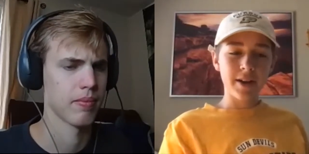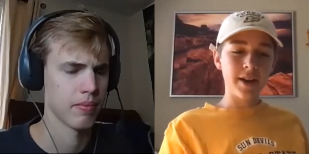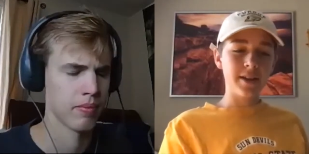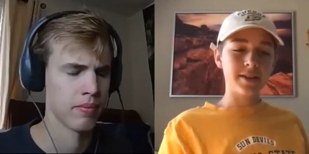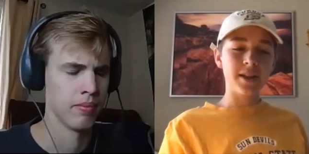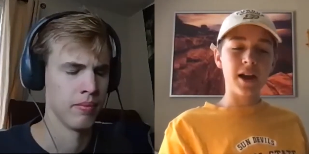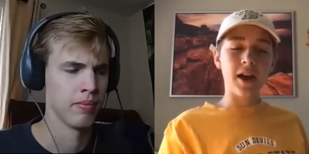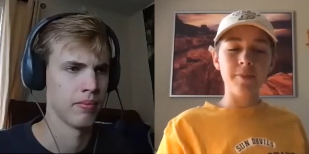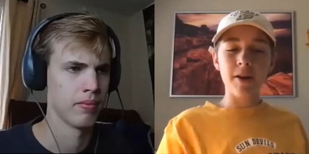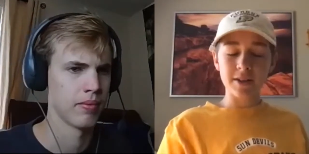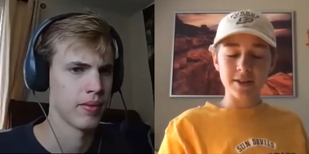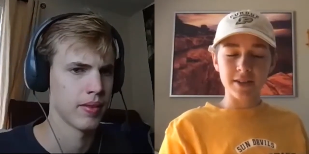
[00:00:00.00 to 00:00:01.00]
Speaker 1: It's not, I'm not
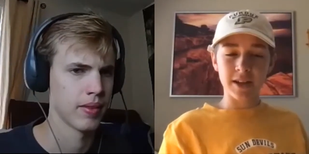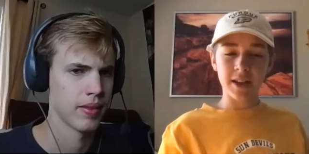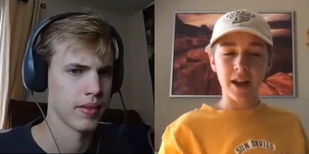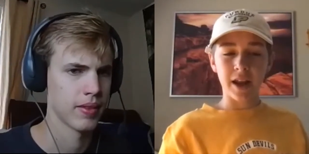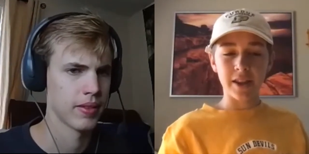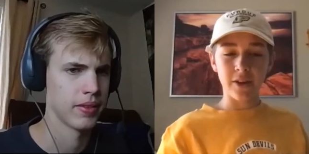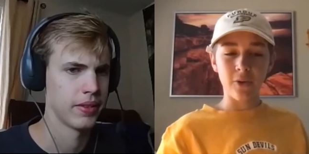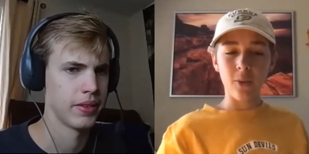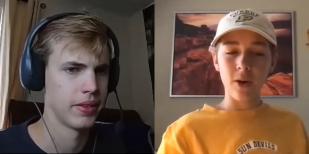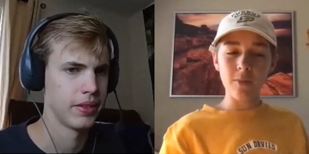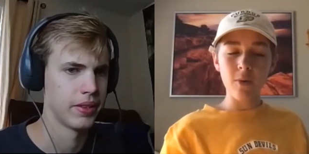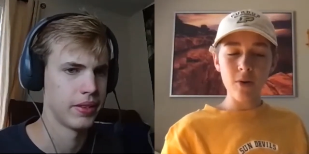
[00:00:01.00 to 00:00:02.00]
saying that I don't want
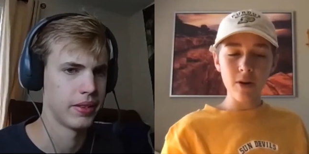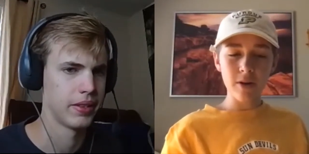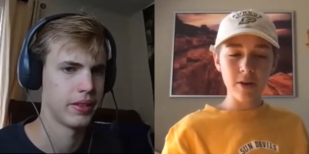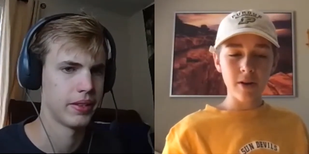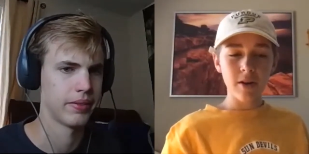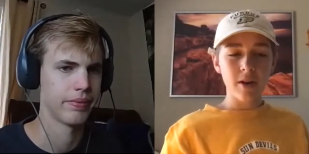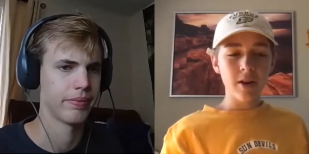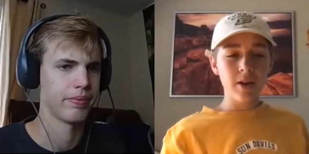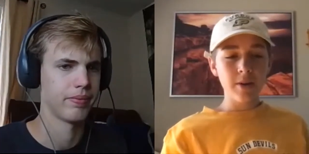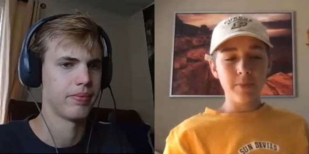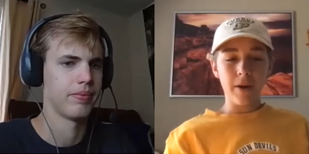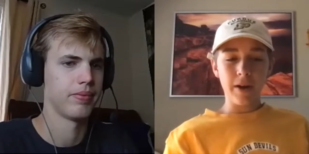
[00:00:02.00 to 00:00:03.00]
more.
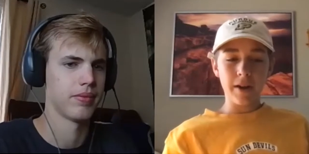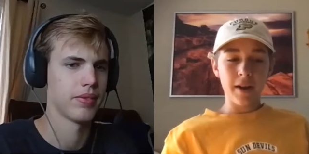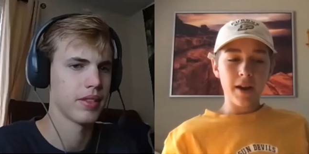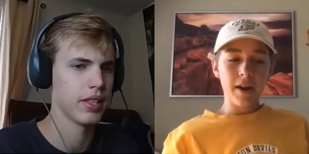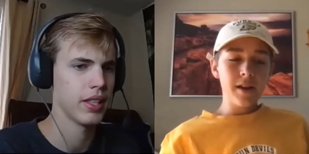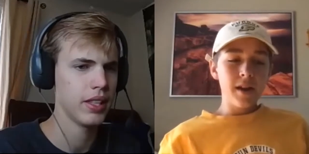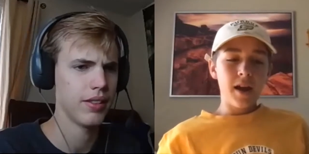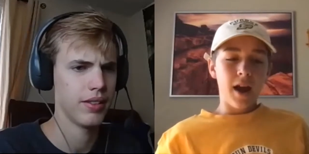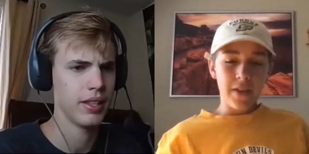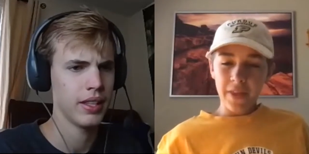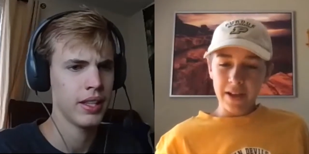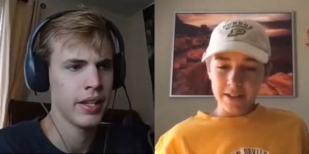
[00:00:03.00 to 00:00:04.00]
I think it's good
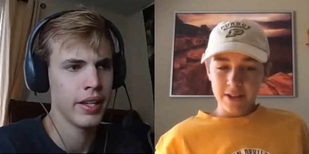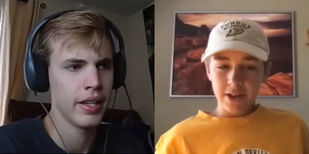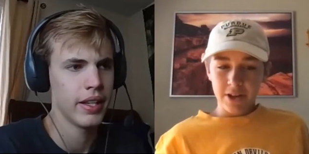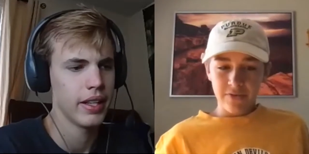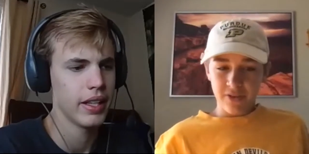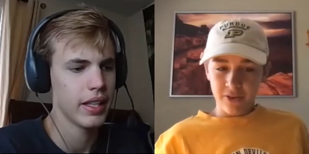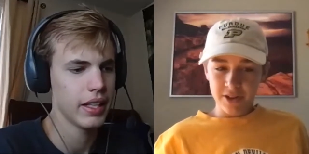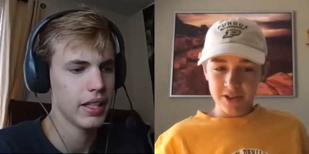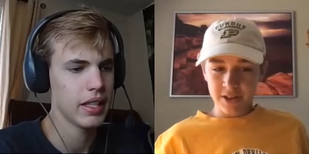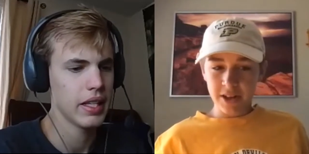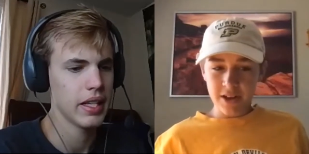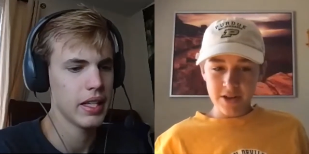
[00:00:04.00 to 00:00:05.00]
to focus on the other
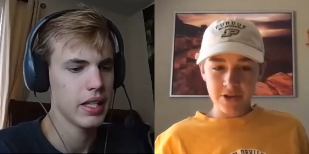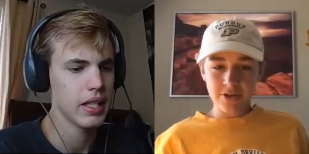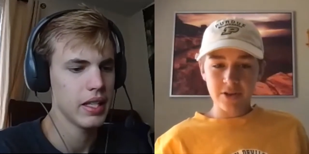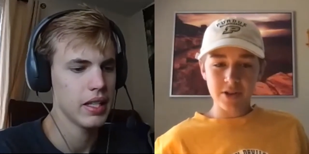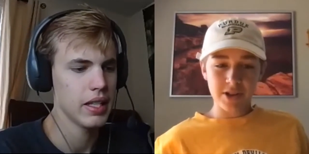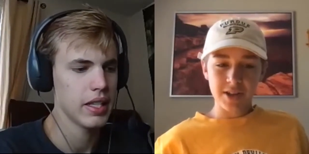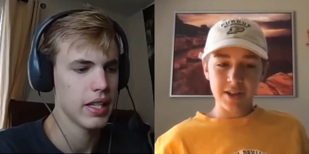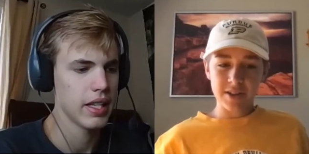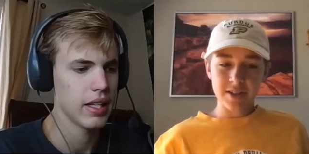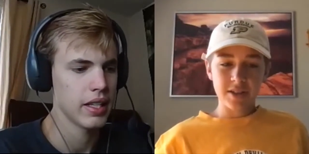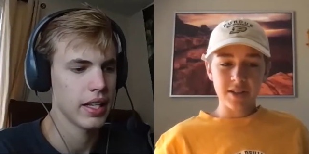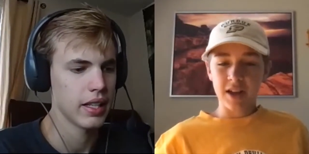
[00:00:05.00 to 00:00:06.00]
trilogies, yeah,
Speaker 2: not
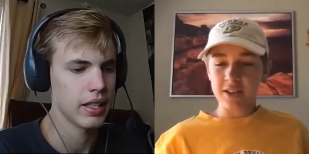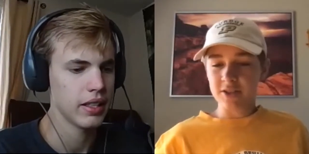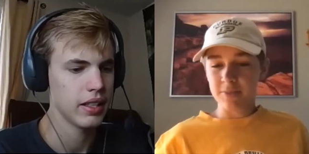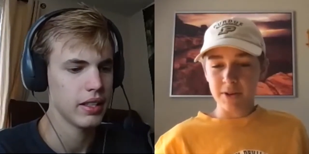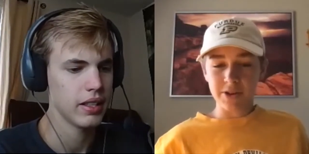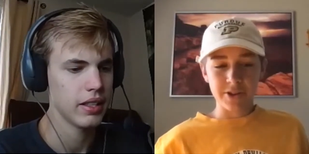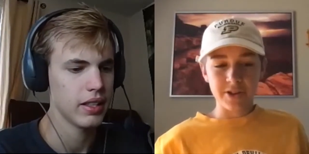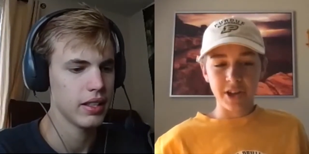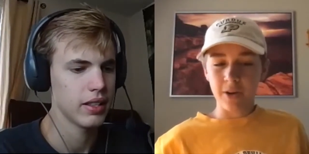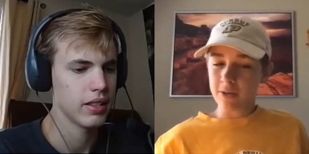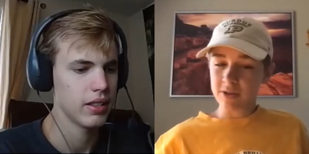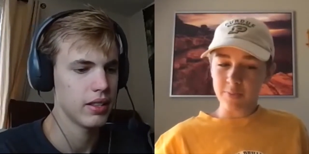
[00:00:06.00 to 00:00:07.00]
yeah. so much the sequels.
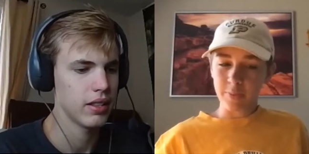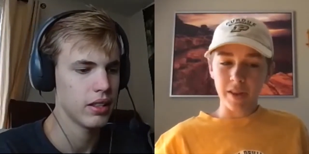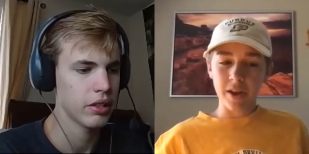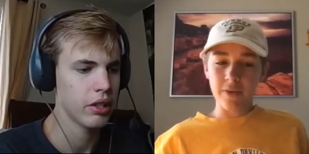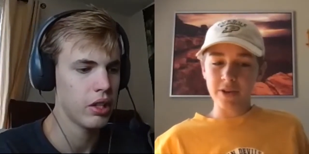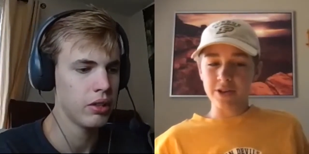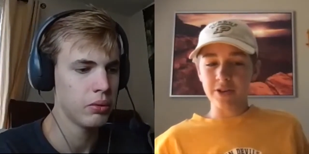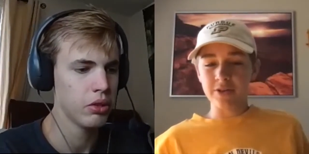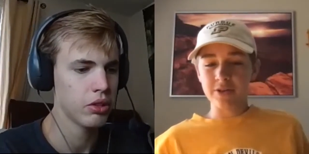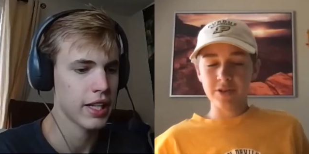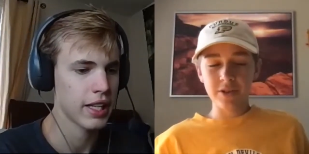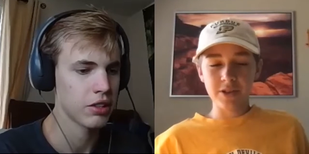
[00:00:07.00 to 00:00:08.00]
But the Clone Wars
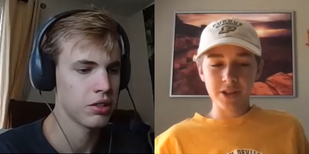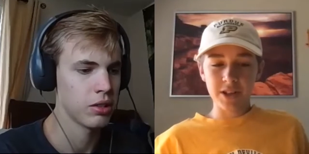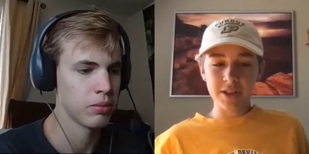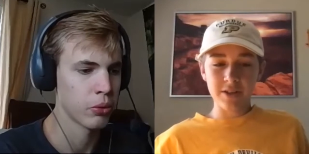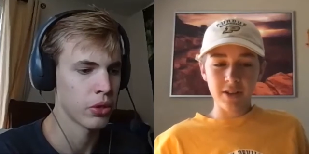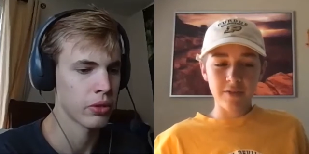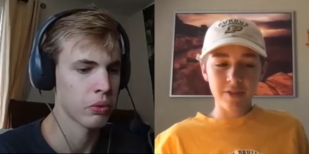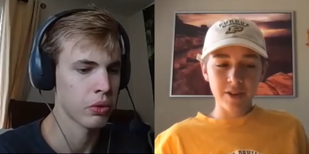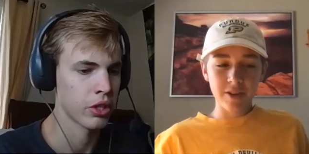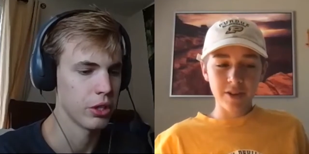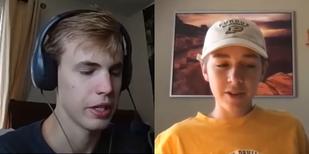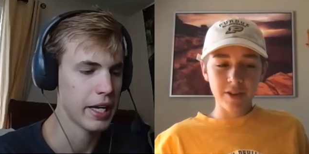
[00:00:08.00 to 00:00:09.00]
got to the point where you
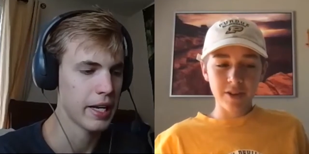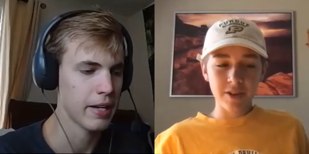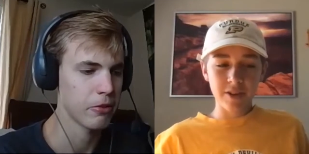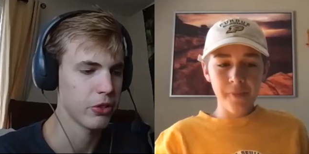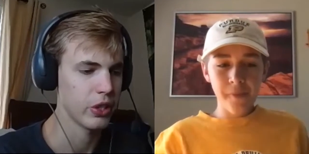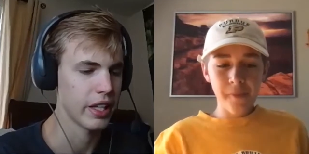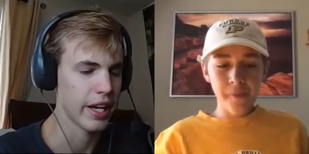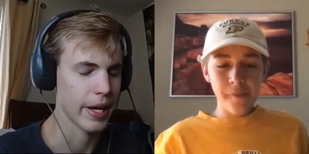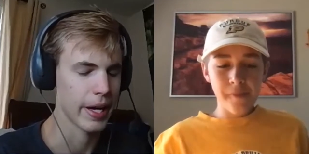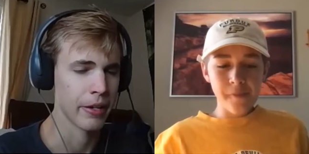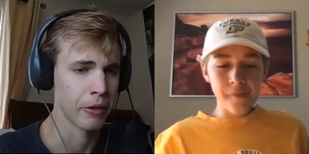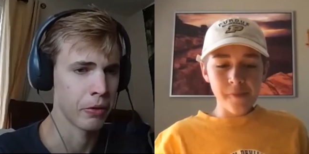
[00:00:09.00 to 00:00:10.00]
can't really add
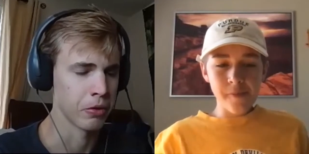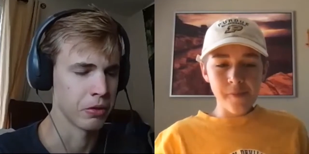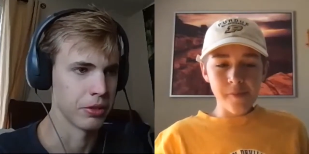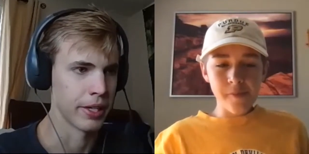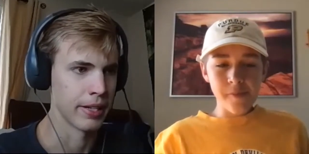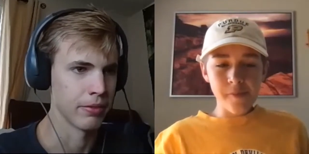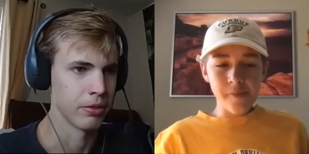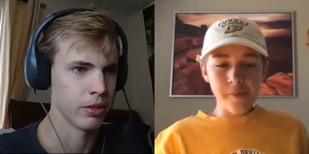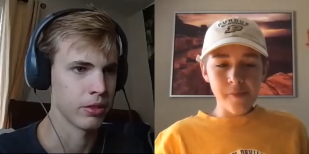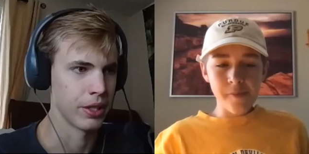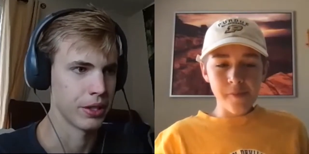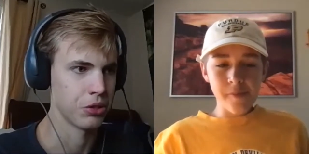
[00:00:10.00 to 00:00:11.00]
a whole lot
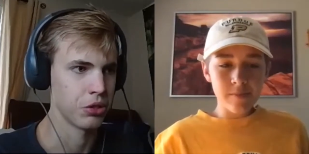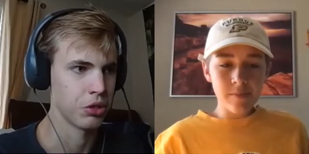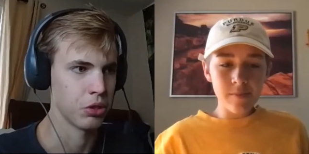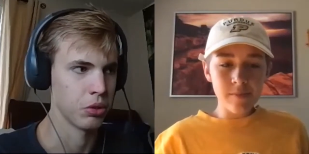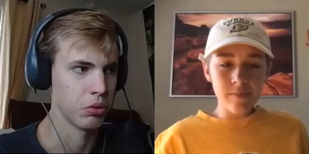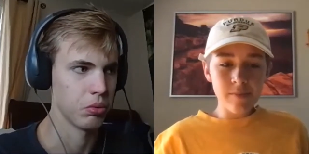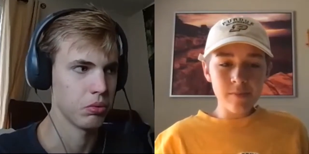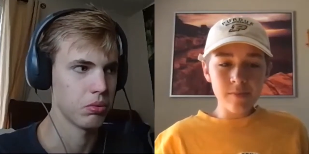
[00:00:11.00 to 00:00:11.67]
unless you